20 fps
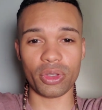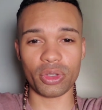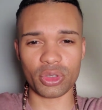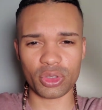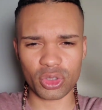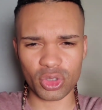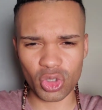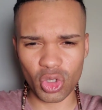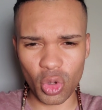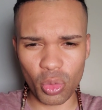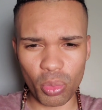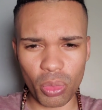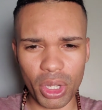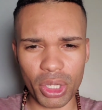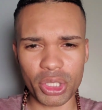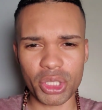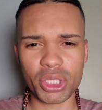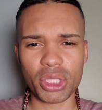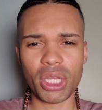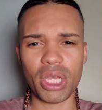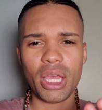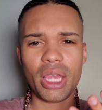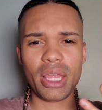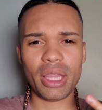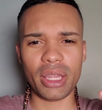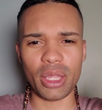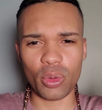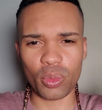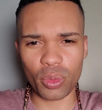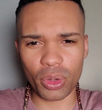There's so much
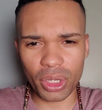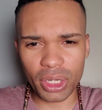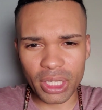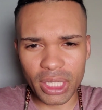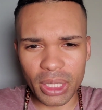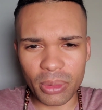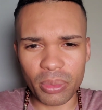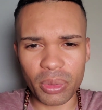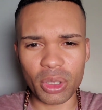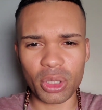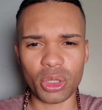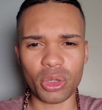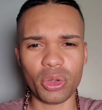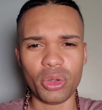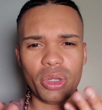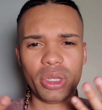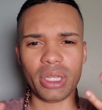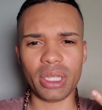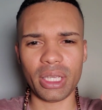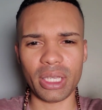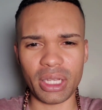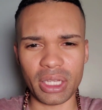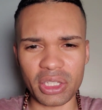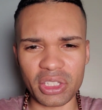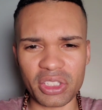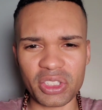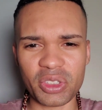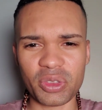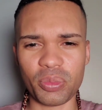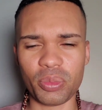that we're going to keep learning and
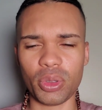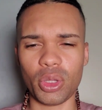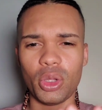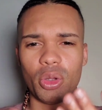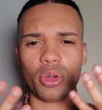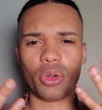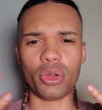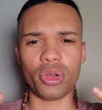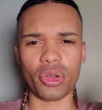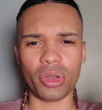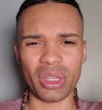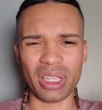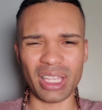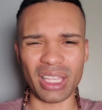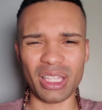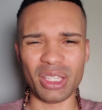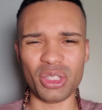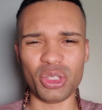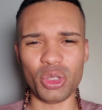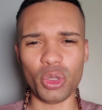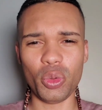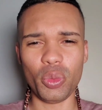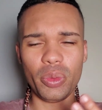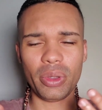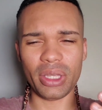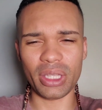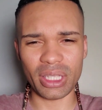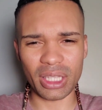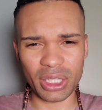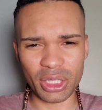exploring and
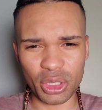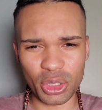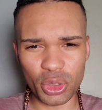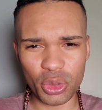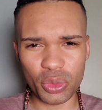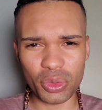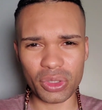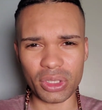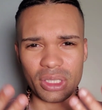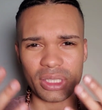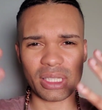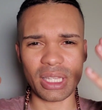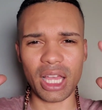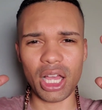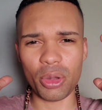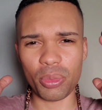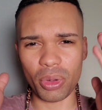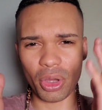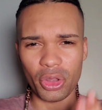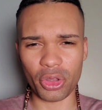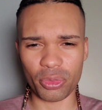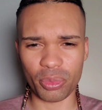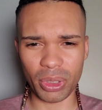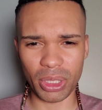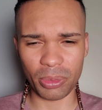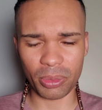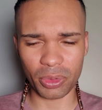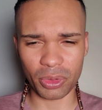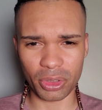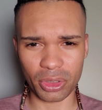doing and using to help other
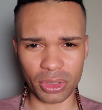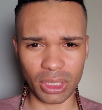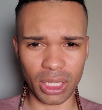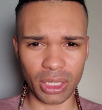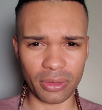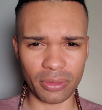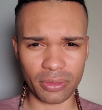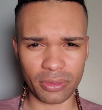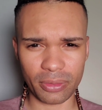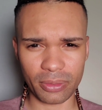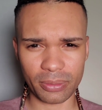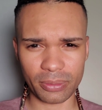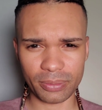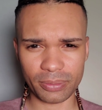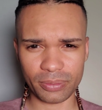people in their life.